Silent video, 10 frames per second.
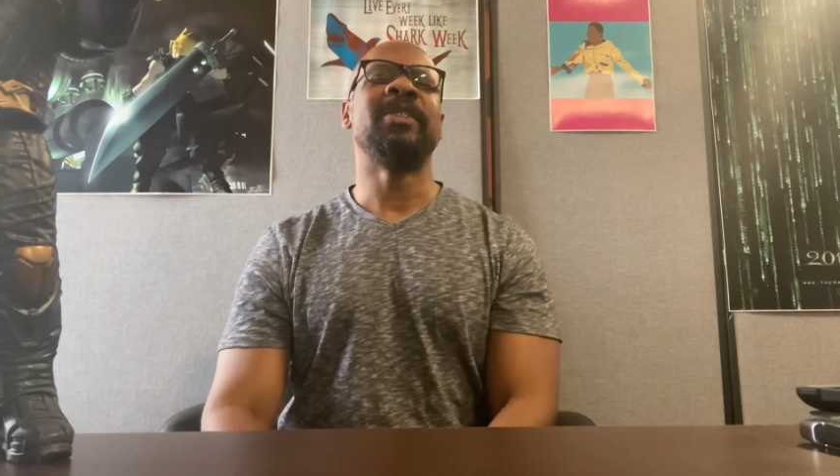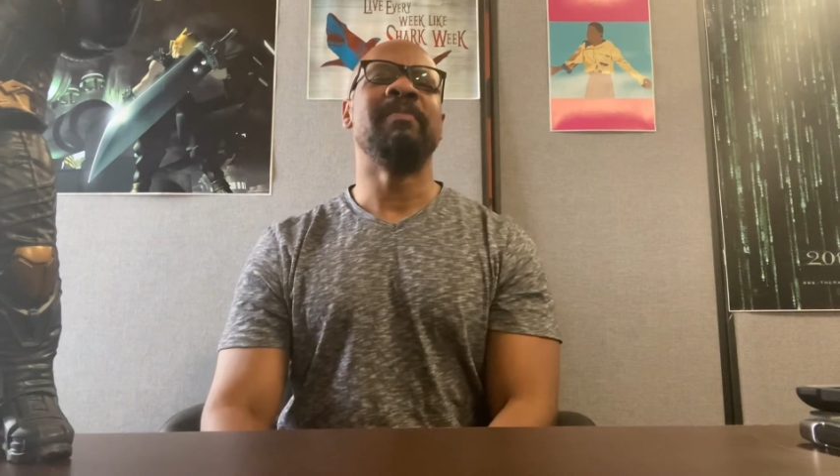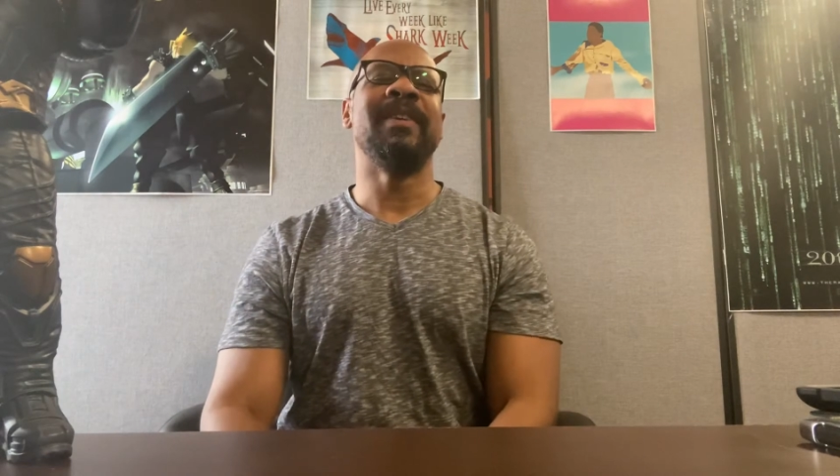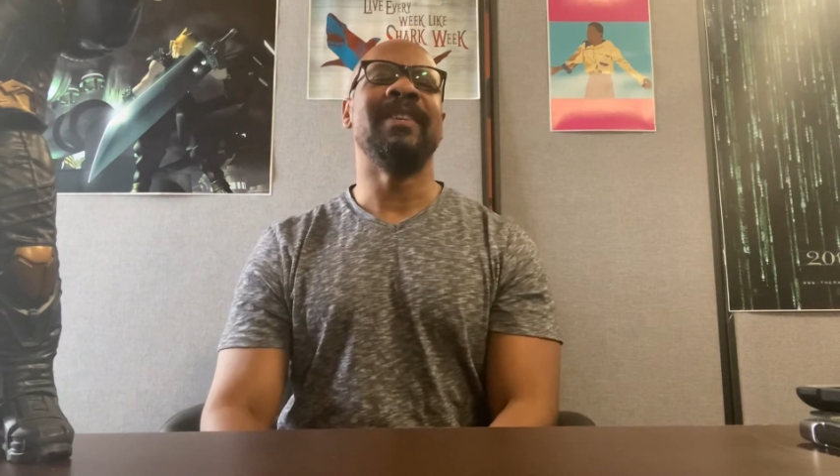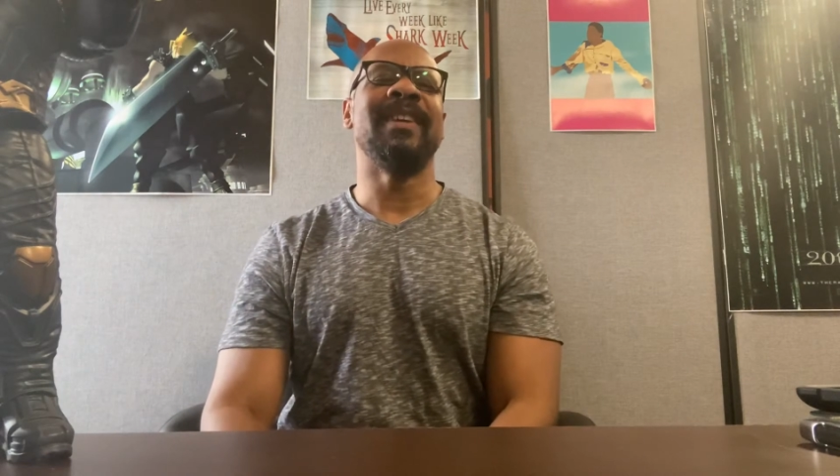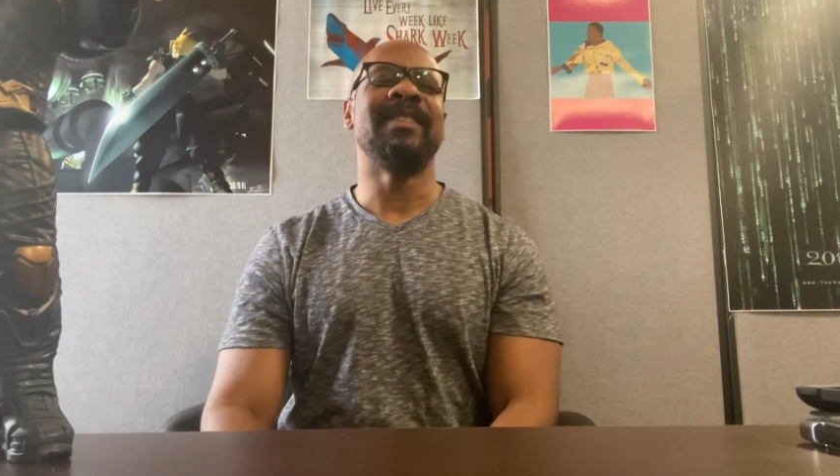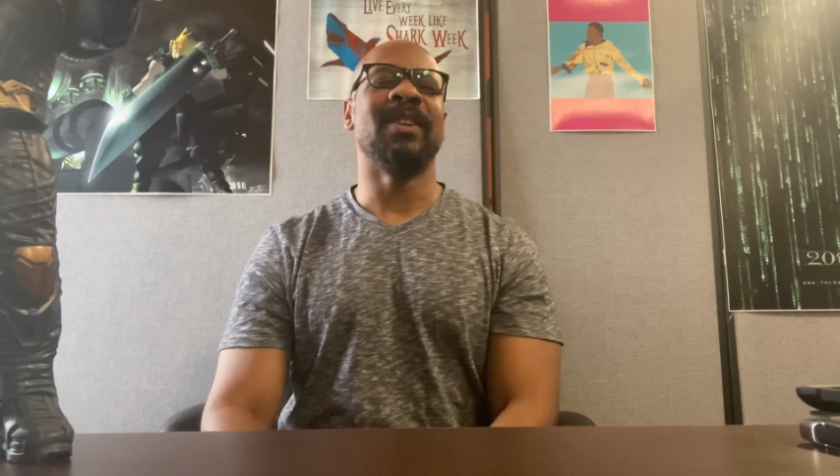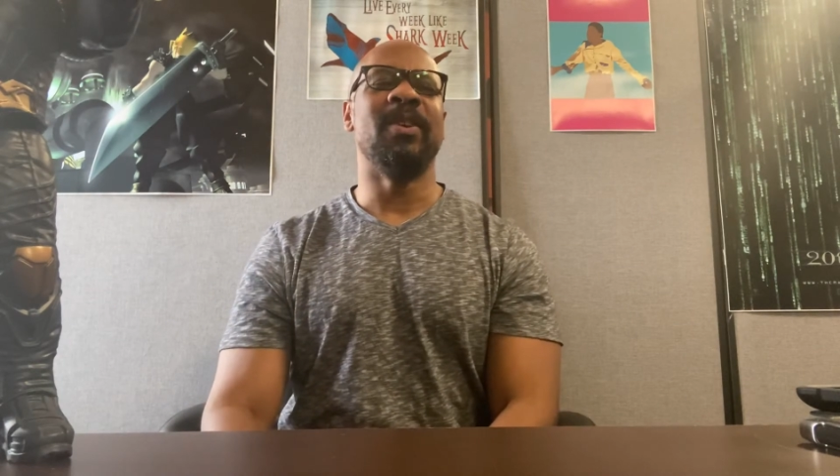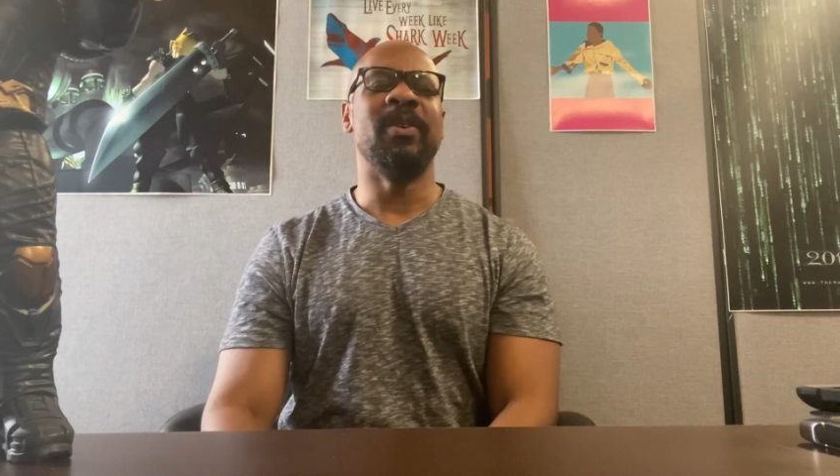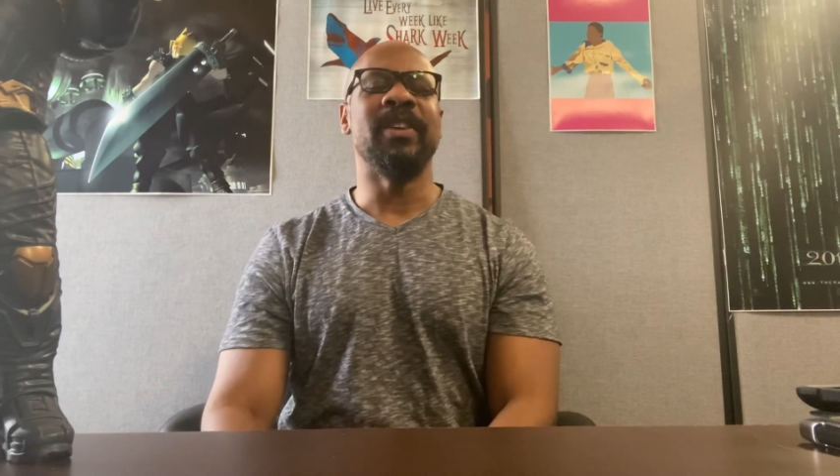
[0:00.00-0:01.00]
your midday
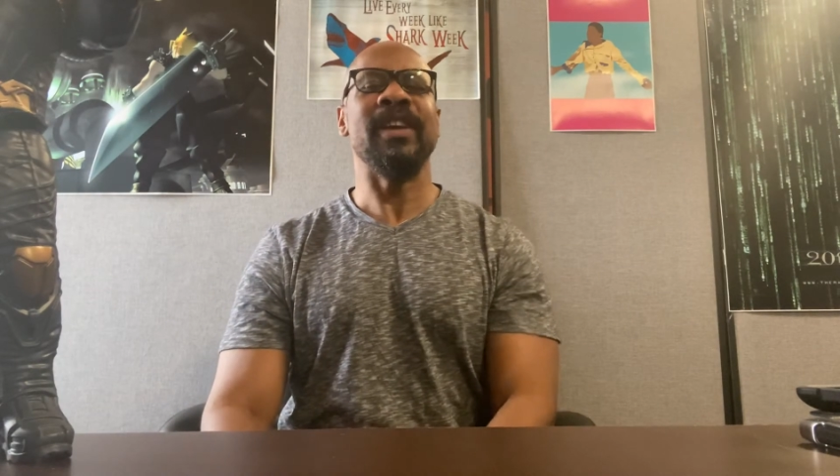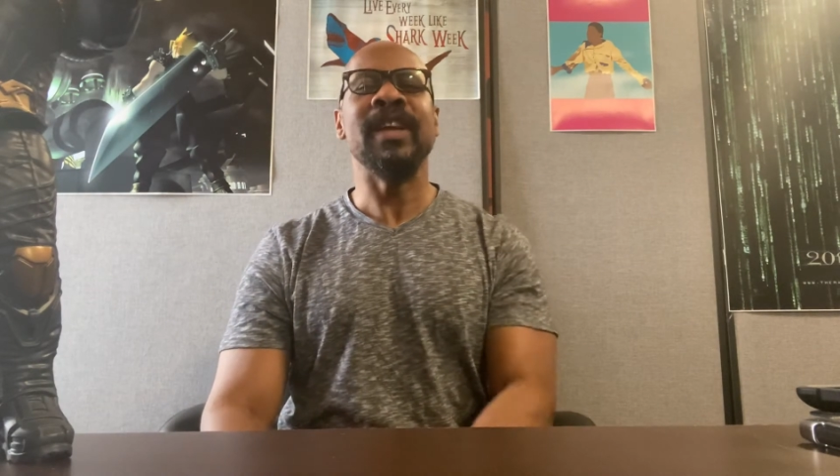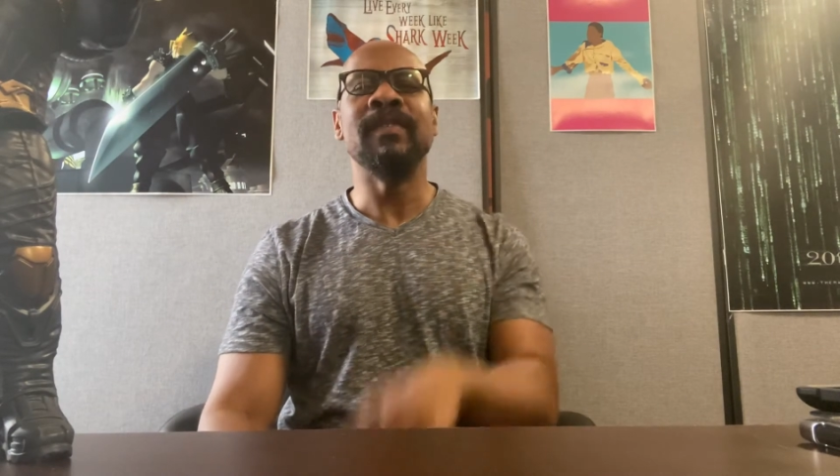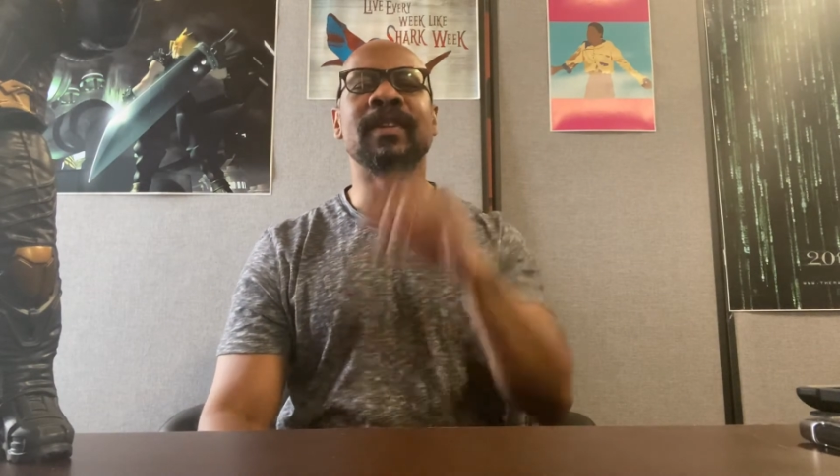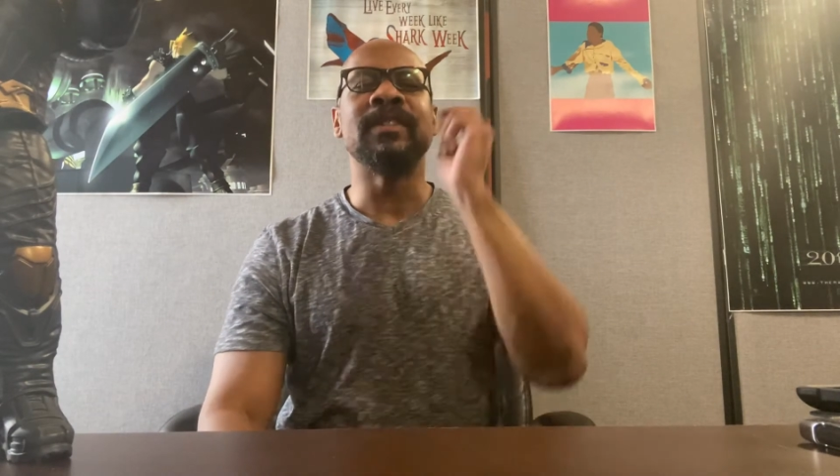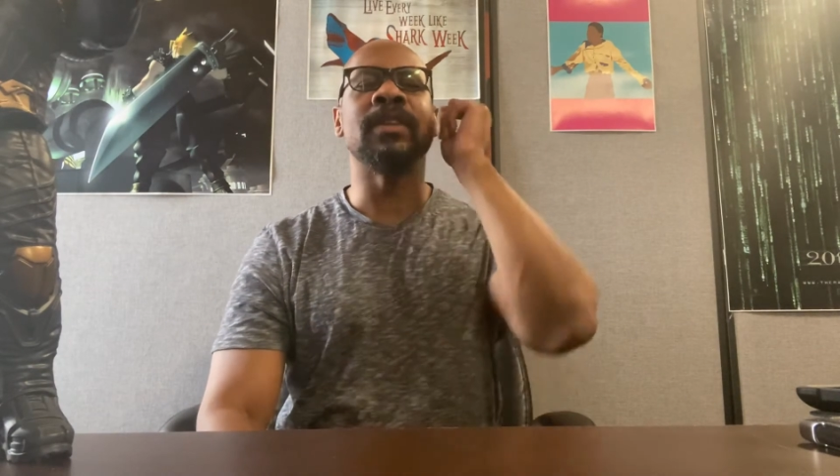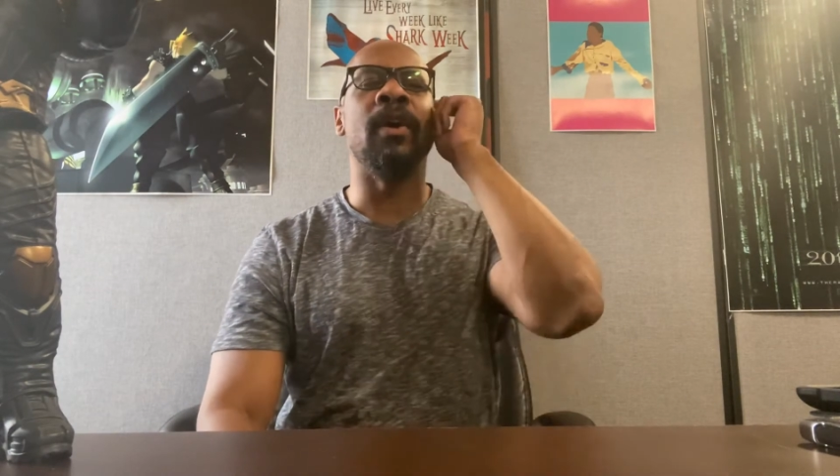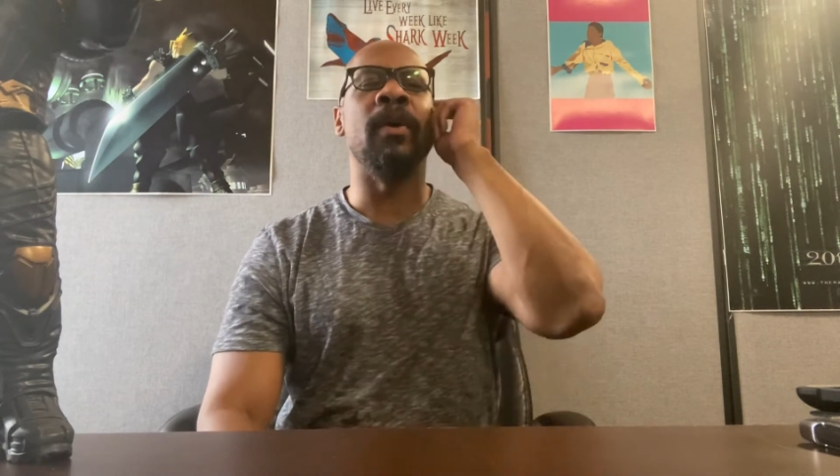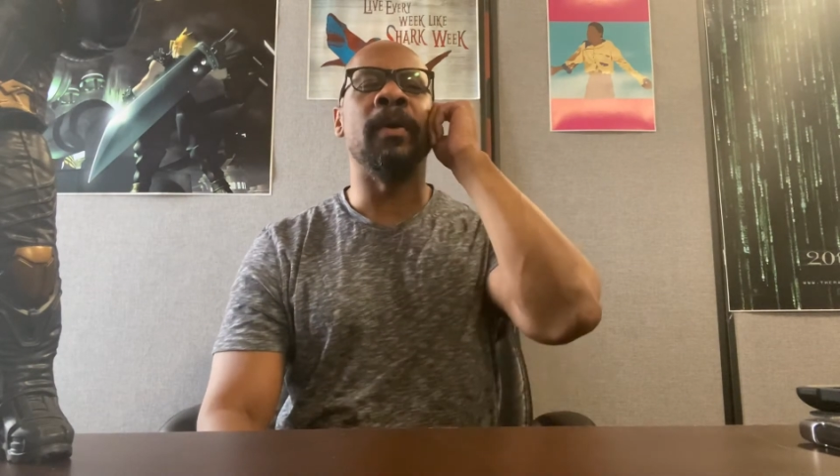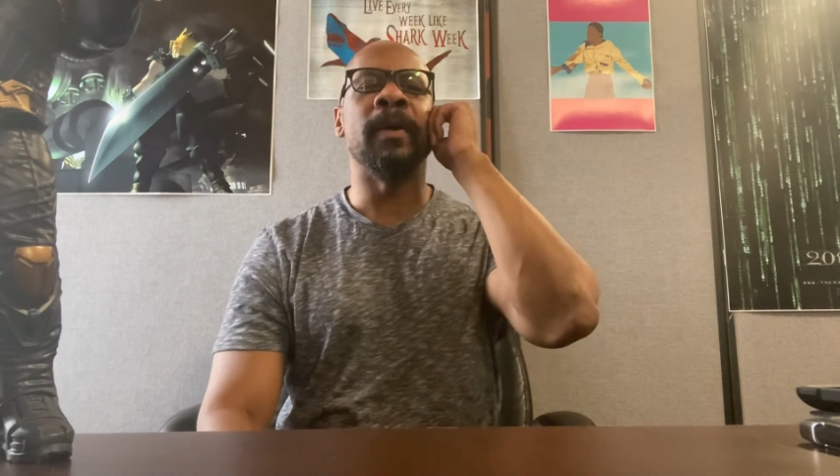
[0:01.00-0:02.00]
song, your evening
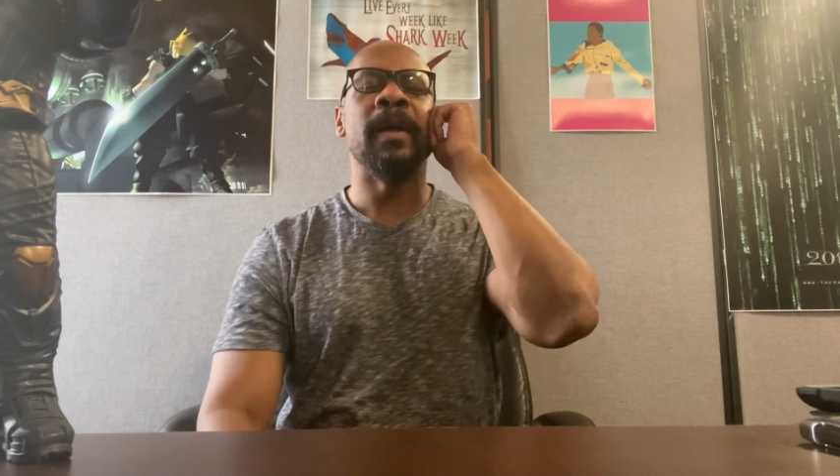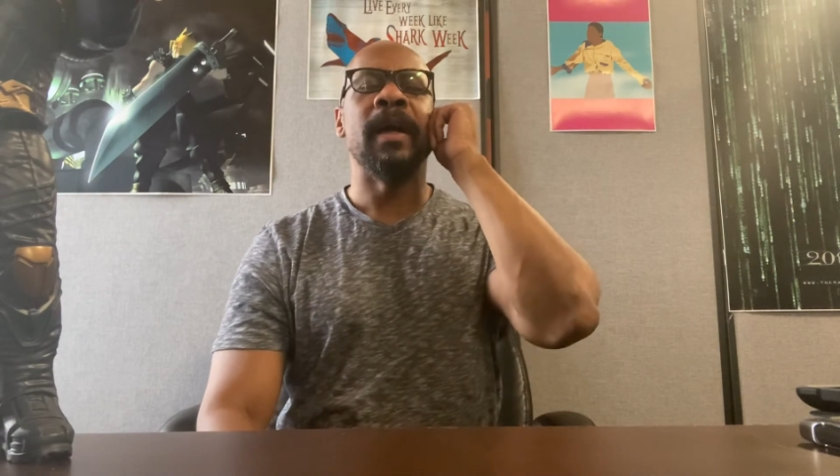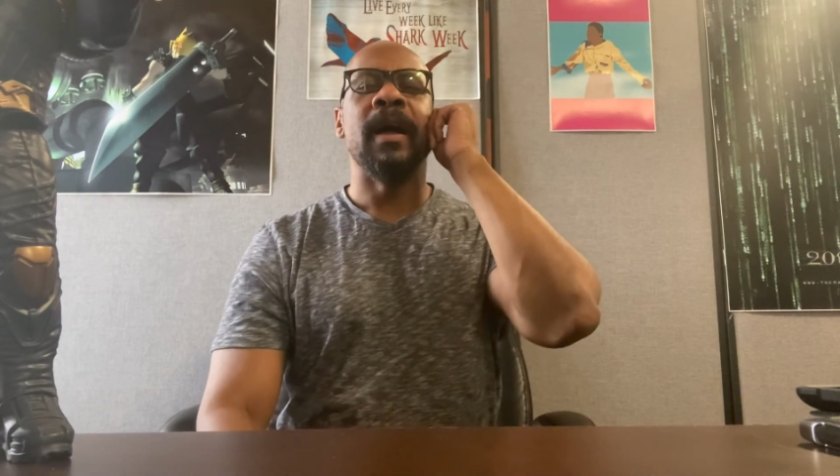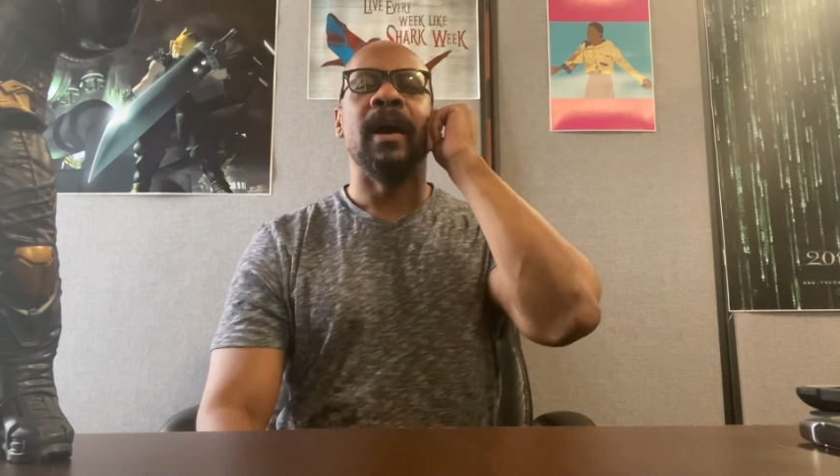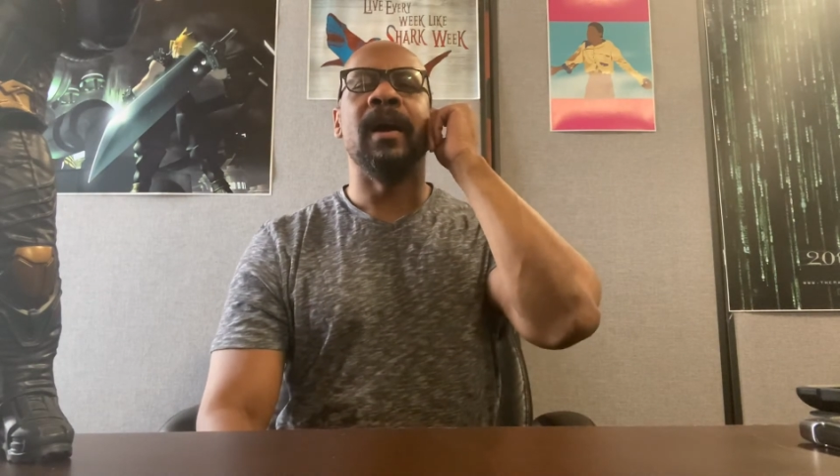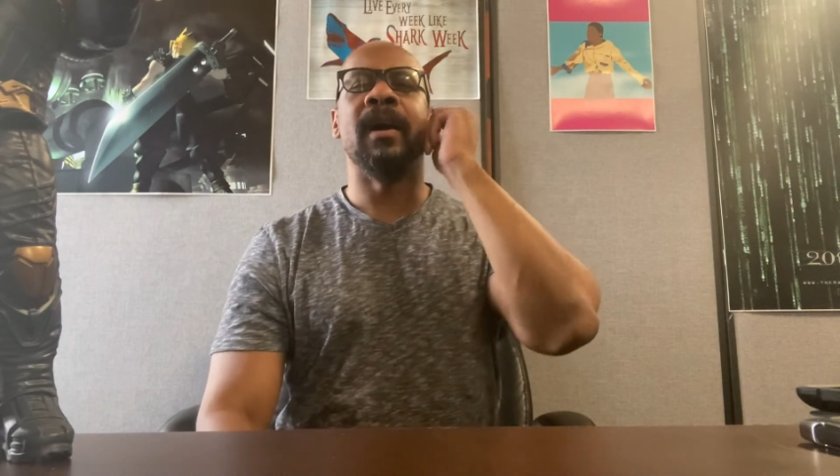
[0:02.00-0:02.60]
song. Uh,